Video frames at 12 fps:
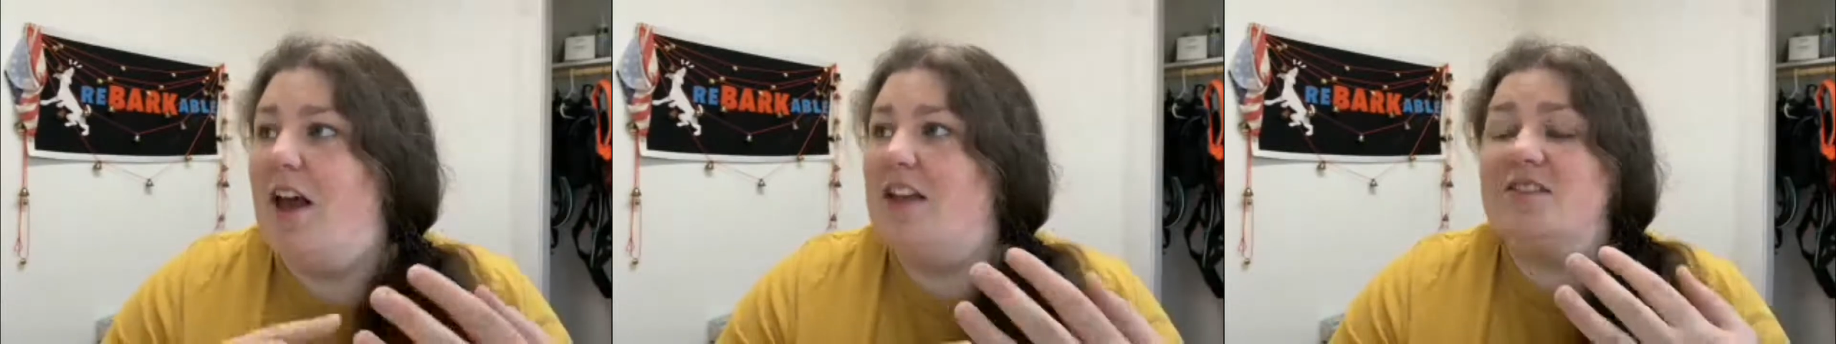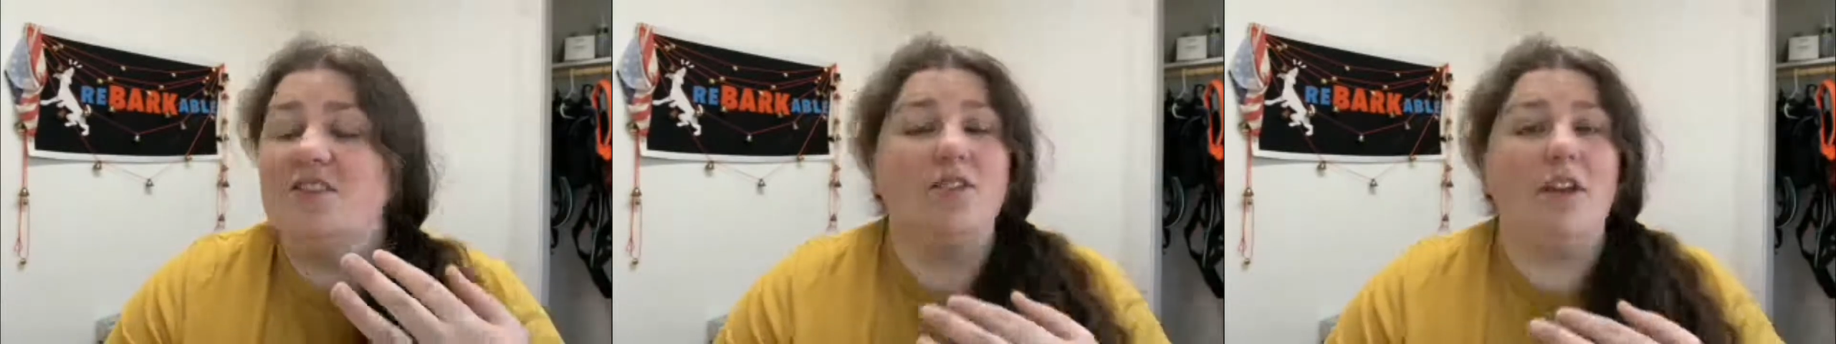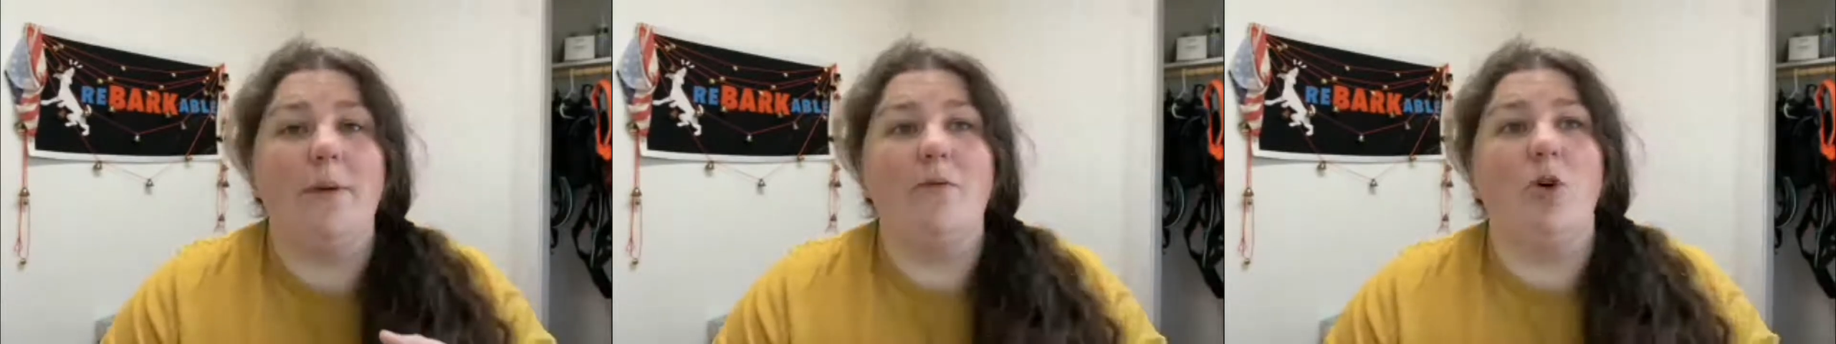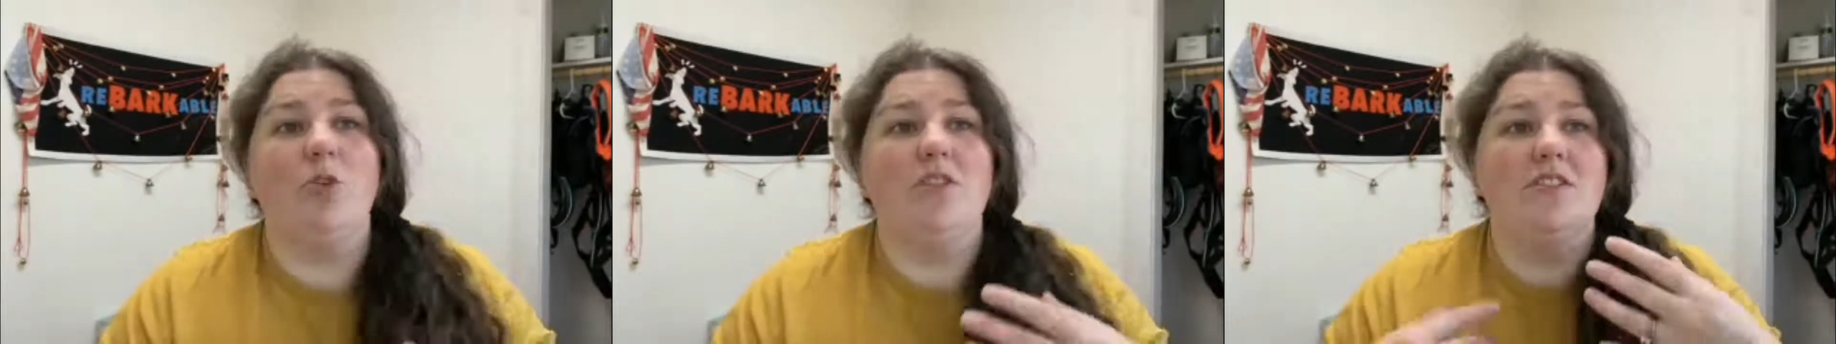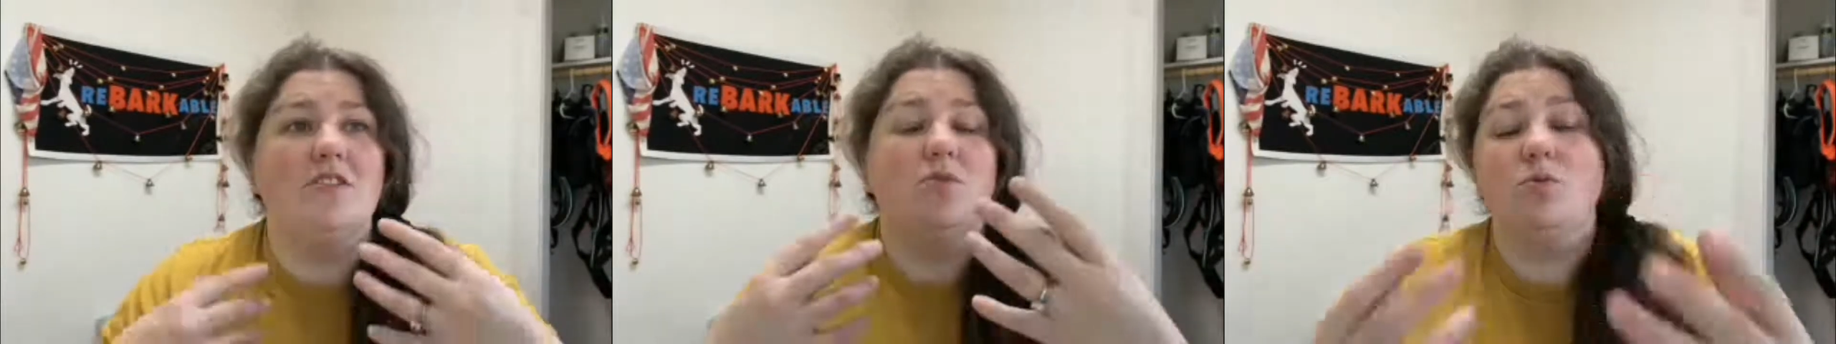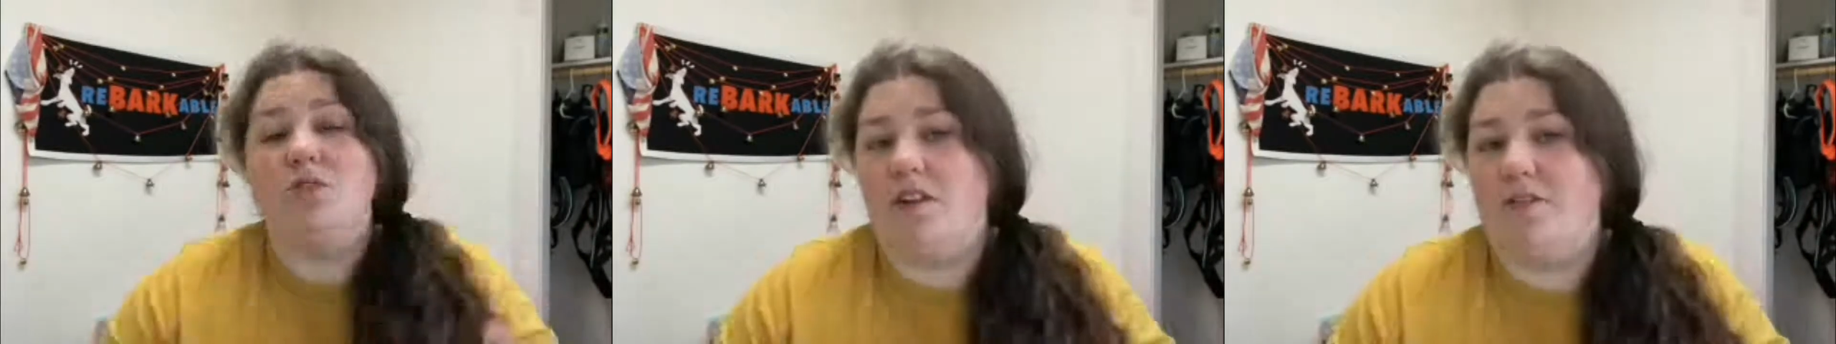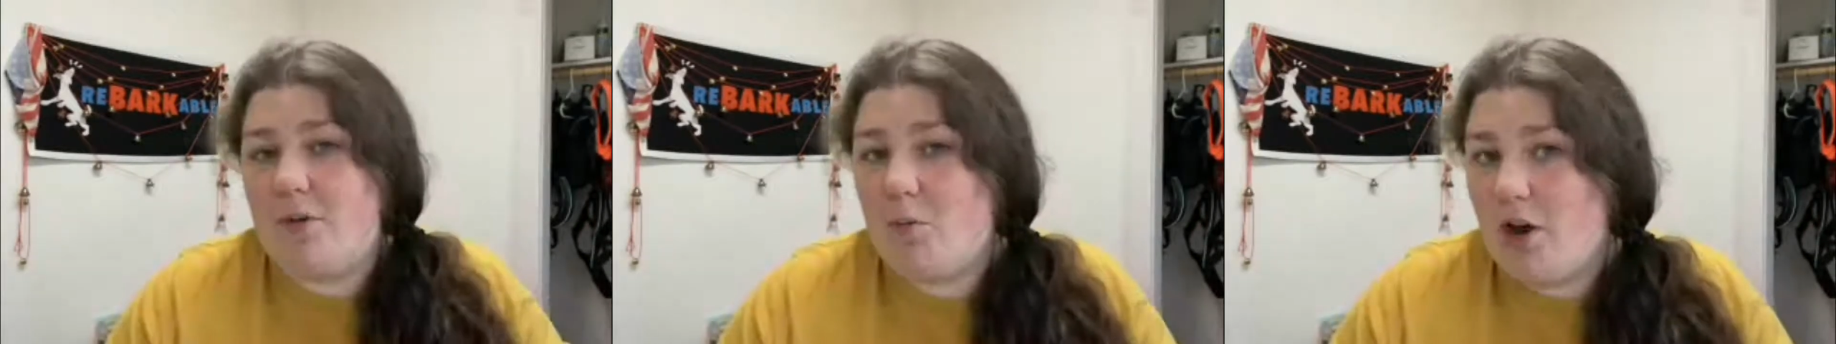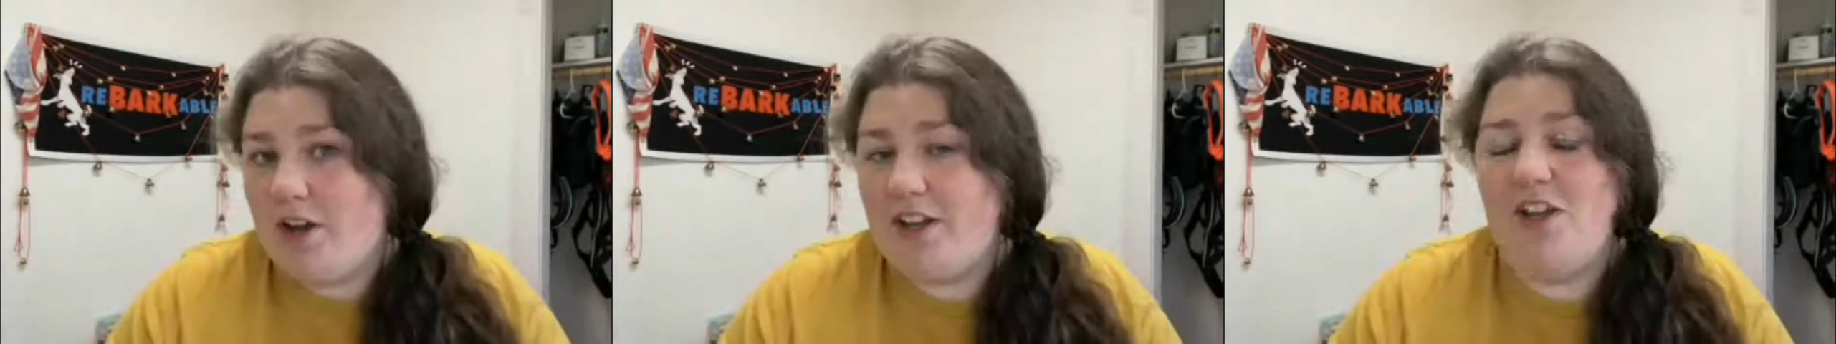And don't get me wrong, this is all stuff I'm
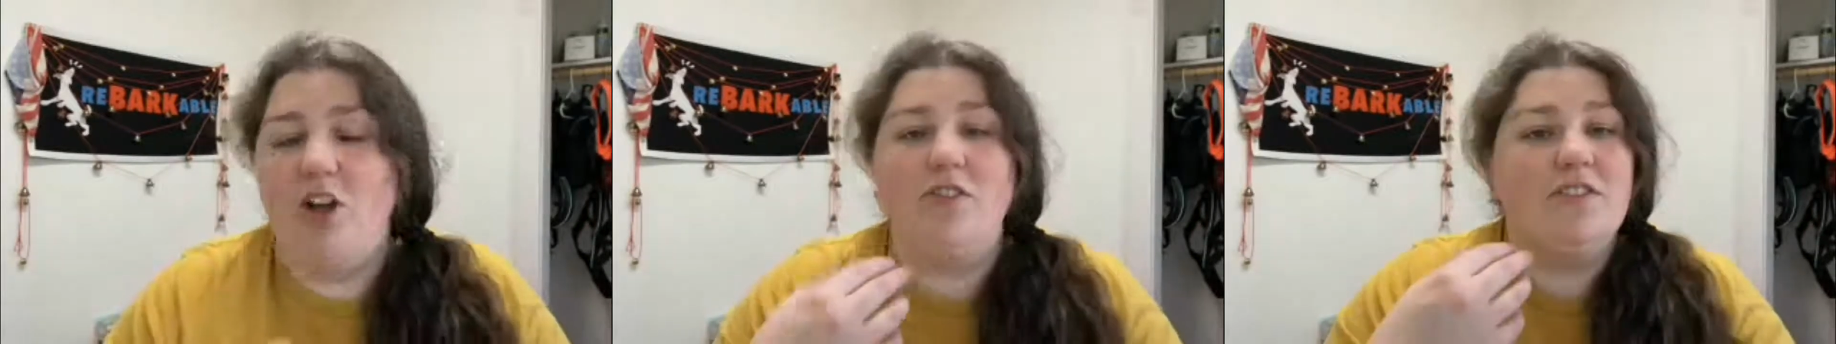working on.